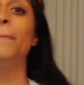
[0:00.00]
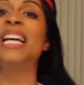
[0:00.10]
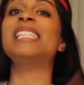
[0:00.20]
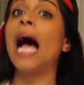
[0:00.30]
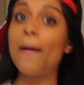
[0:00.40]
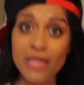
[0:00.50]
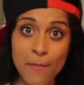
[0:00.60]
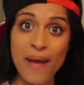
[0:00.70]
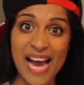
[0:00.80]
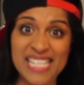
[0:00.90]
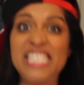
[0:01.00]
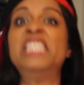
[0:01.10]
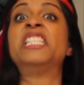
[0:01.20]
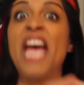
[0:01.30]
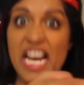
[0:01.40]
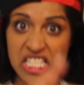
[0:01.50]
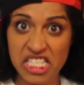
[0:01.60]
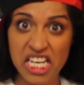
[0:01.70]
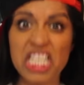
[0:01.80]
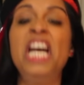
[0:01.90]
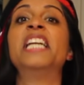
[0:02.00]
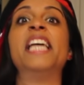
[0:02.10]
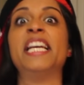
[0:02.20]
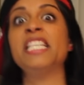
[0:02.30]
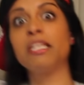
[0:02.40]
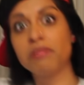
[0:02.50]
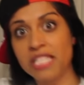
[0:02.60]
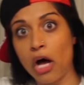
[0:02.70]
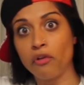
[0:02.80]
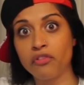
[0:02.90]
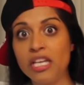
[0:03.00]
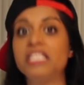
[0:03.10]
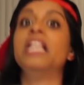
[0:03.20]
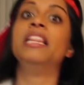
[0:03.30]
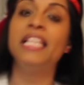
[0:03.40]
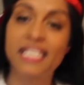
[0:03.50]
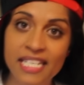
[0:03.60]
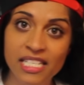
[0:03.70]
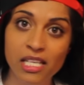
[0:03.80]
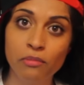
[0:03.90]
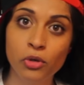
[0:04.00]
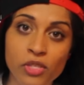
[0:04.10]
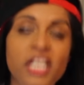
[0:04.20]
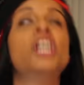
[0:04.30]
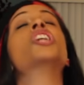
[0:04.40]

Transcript: Because I'm in the backseat texting, taking some selfies, listening to some music,